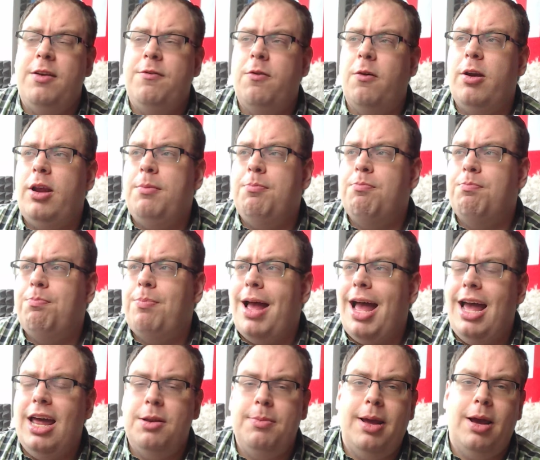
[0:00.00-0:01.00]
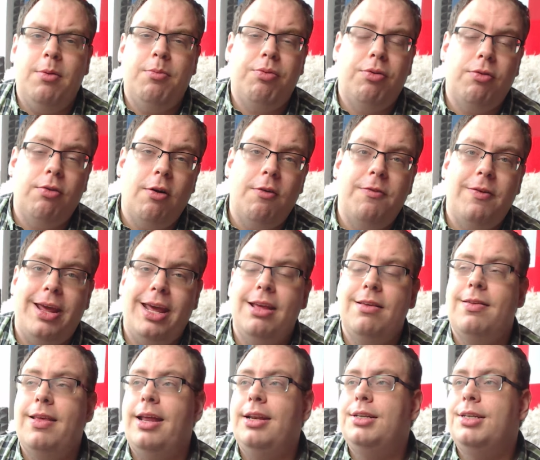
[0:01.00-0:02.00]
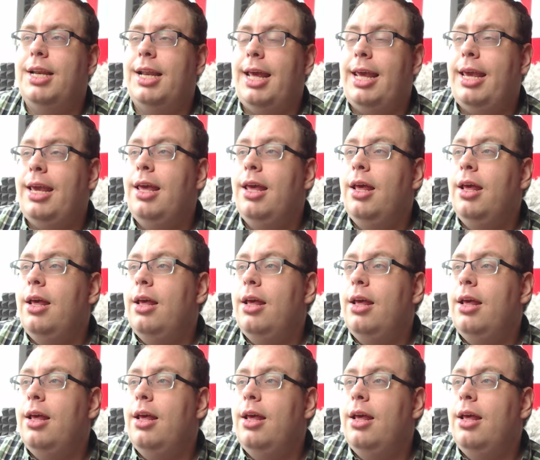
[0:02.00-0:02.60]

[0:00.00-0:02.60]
very bad about profit, essentially.